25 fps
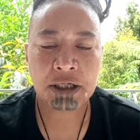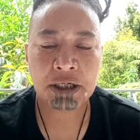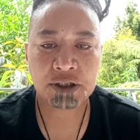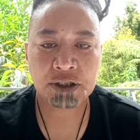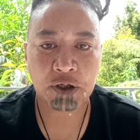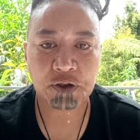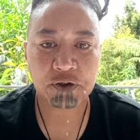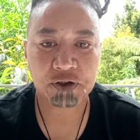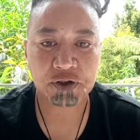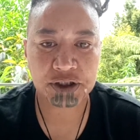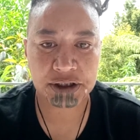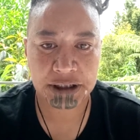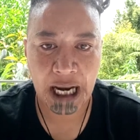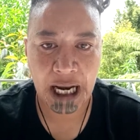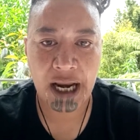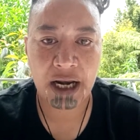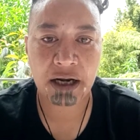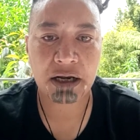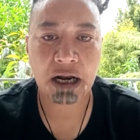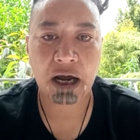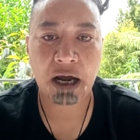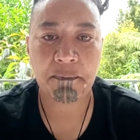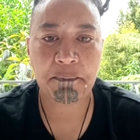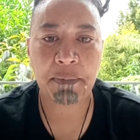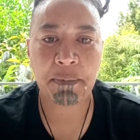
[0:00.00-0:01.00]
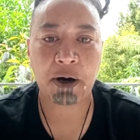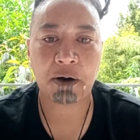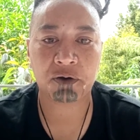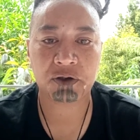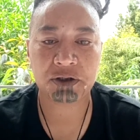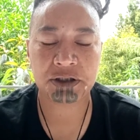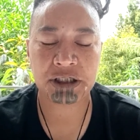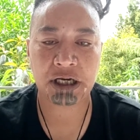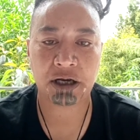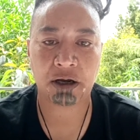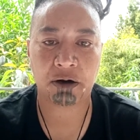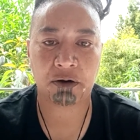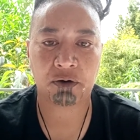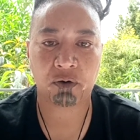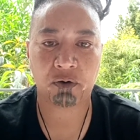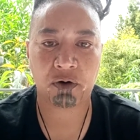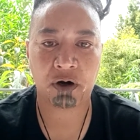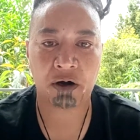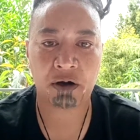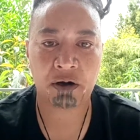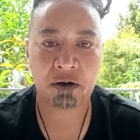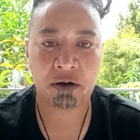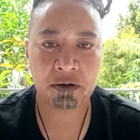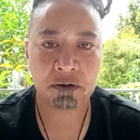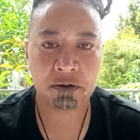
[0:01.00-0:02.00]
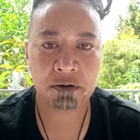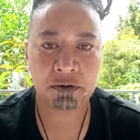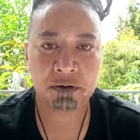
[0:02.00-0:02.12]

So stand up, Aotearoa.